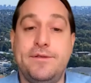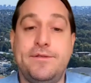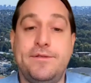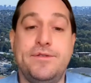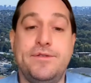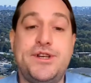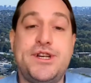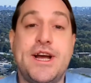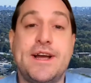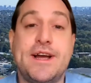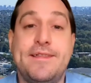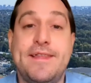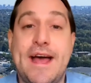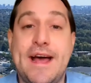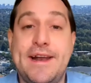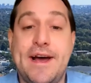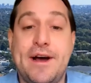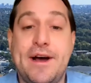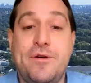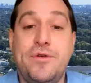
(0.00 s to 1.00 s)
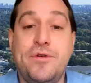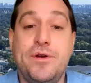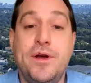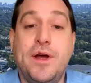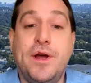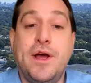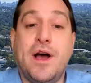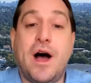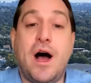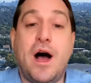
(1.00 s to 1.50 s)
So check that out.
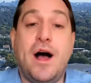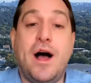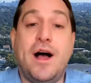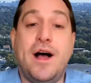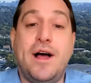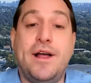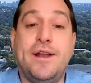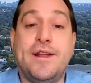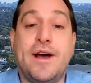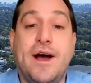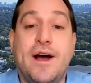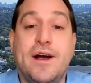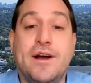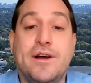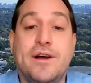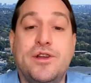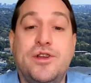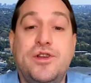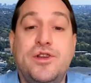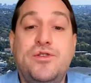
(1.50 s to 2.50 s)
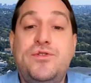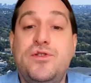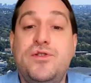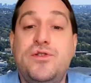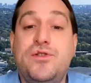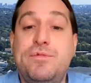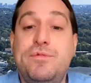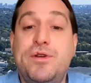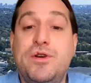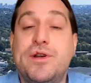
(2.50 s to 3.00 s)
On our
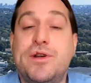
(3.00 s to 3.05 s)
YouTube,